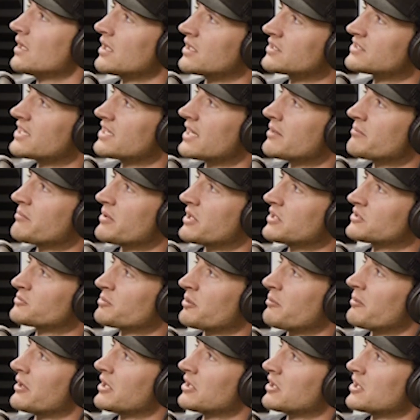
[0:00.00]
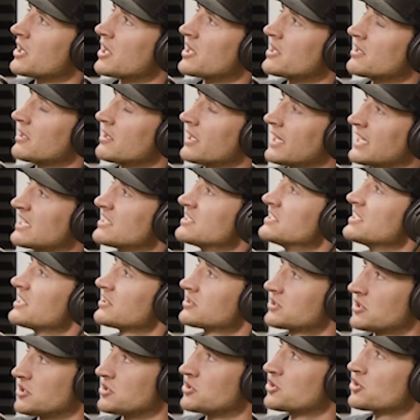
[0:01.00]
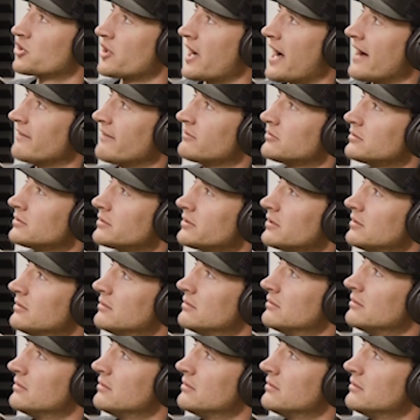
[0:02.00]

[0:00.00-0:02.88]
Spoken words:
And is that based primarily on like distance traveled?